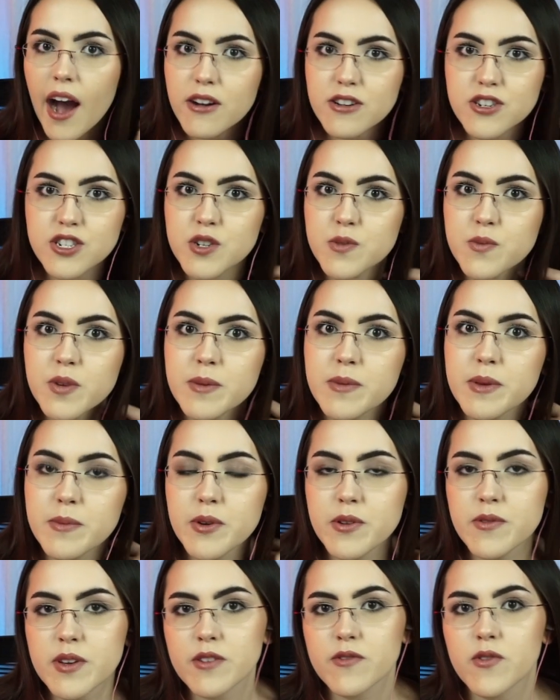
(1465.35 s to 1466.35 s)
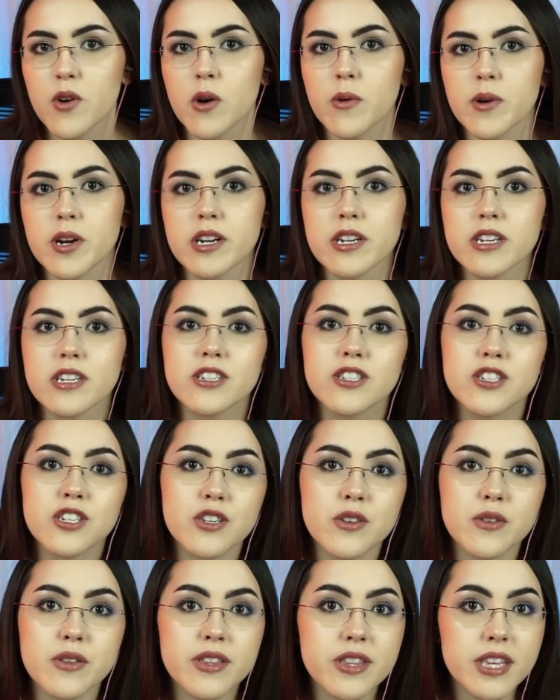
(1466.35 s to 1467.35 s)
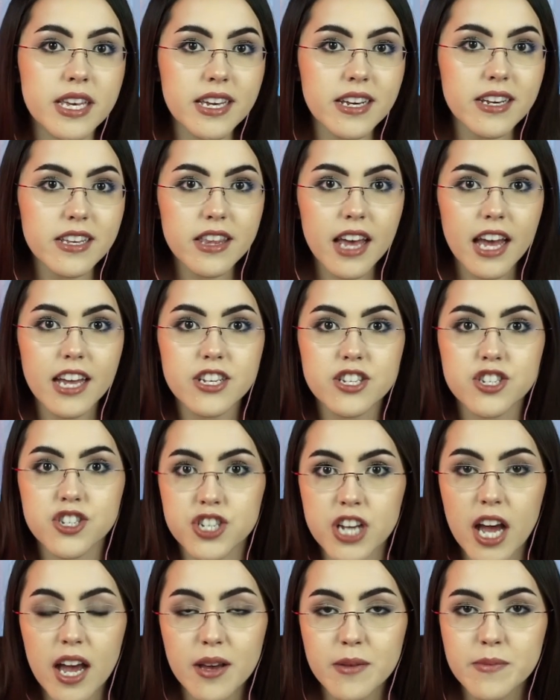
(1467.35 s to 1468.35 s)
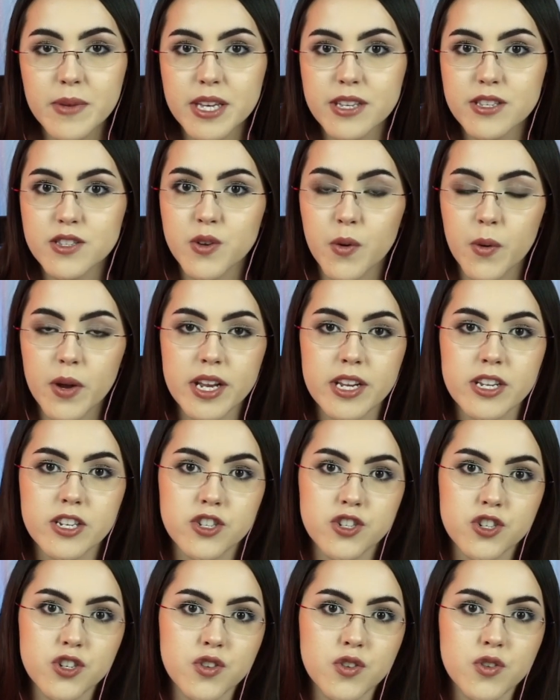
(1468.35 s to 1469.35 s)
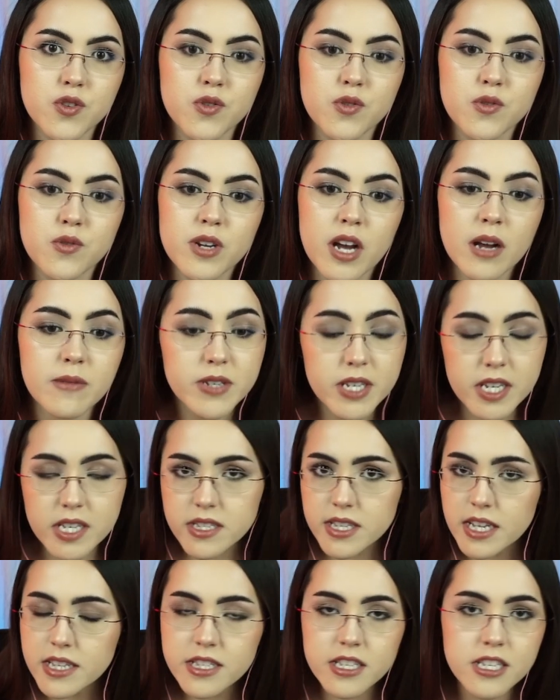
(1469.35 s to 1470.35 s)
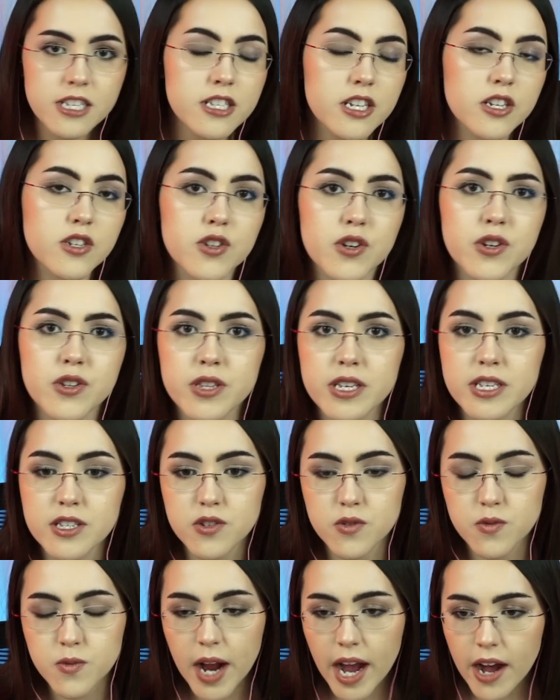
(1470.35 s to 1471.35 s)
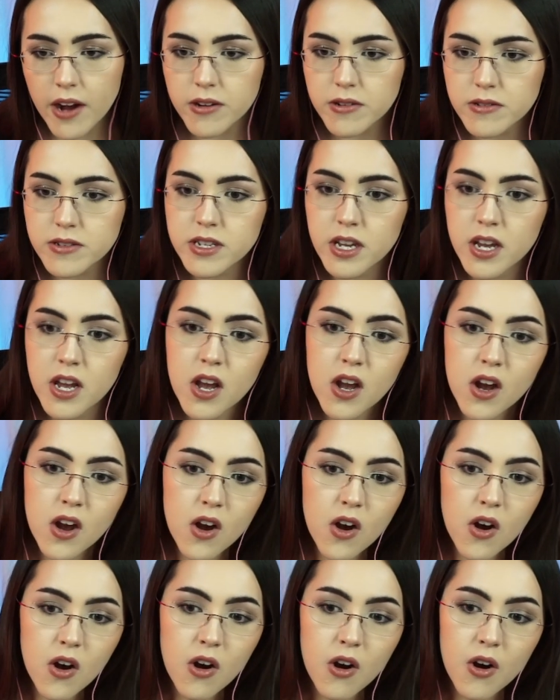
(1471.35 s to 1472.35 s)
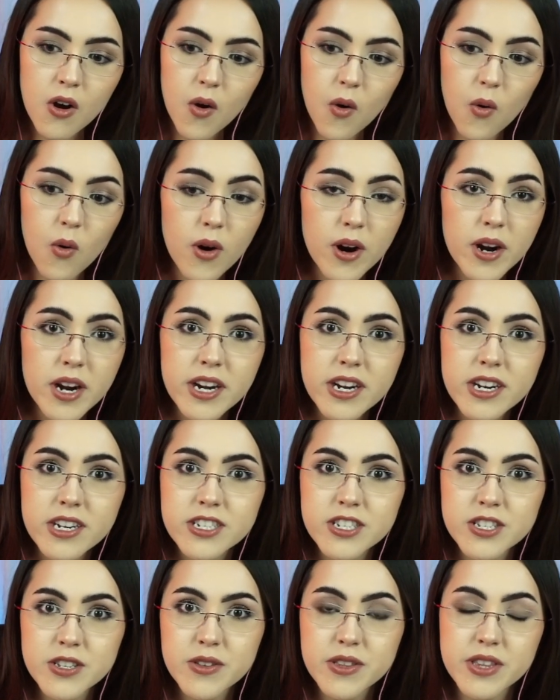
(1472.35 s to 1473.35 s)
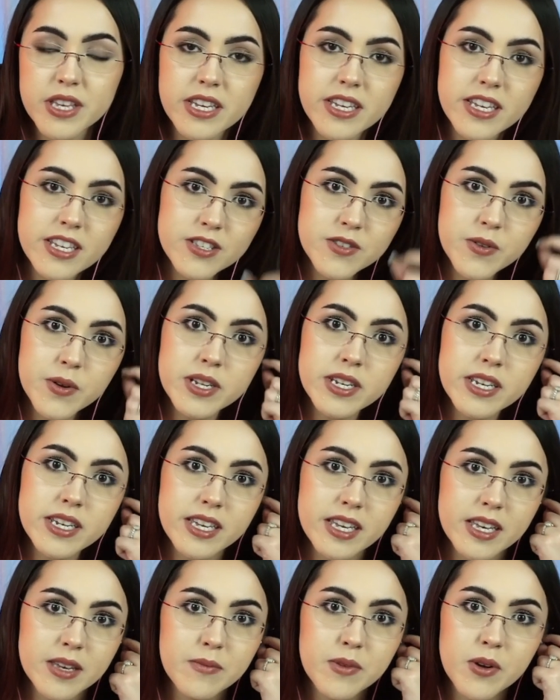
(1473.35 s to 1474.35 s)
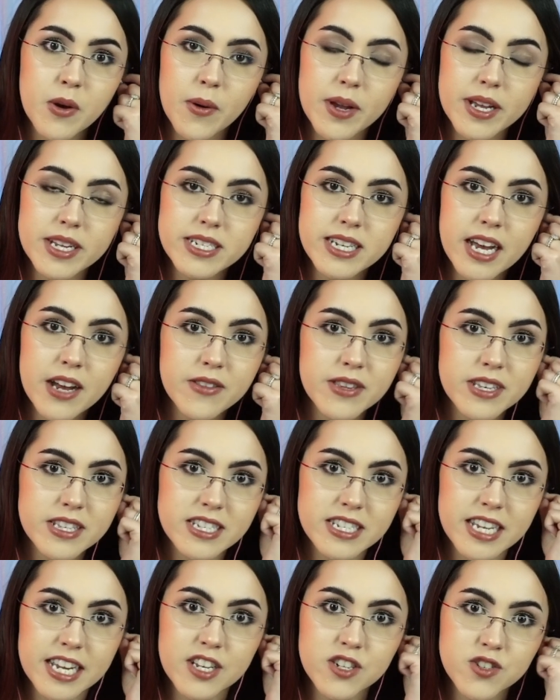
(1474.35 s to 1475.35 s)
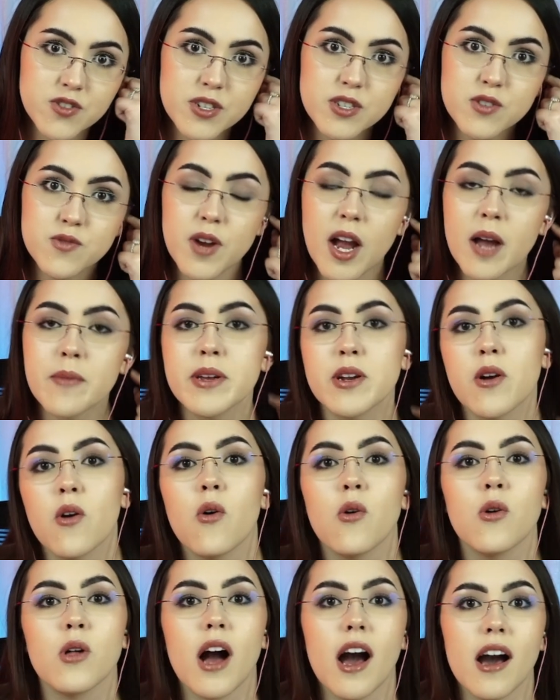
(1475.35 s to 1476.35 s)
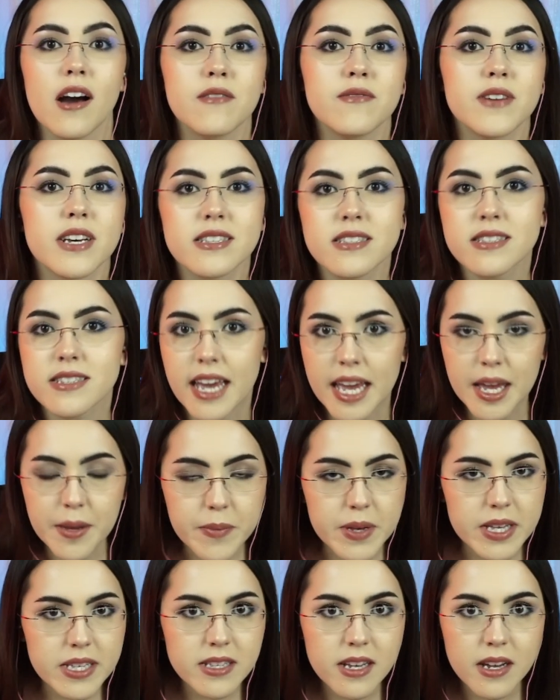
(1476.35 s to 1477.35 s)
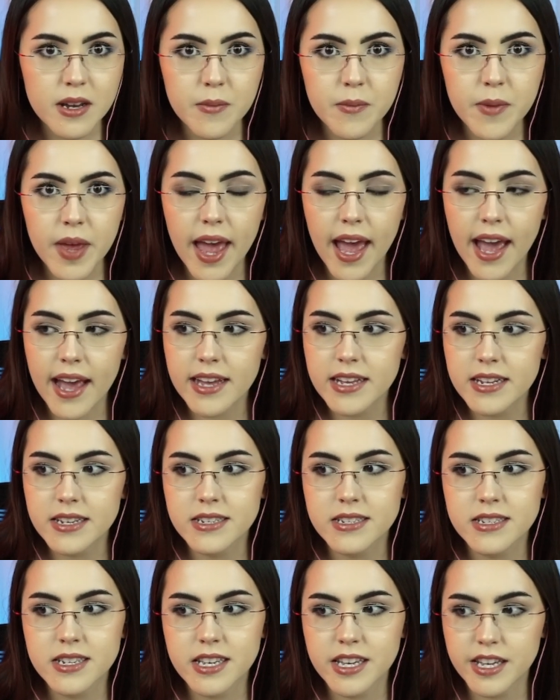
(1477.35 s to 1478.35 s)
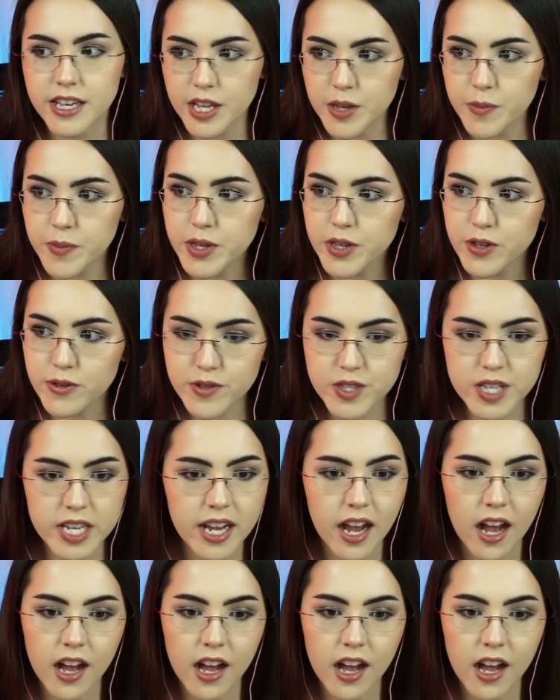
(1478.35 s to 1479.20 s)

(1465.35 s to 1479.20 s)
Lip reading: should we be moving forward? Do you think that Jeb is going to come to his senses and turn things around? Or do you think he's going to keep going down this dangerous rabbit hole of escapism and keep using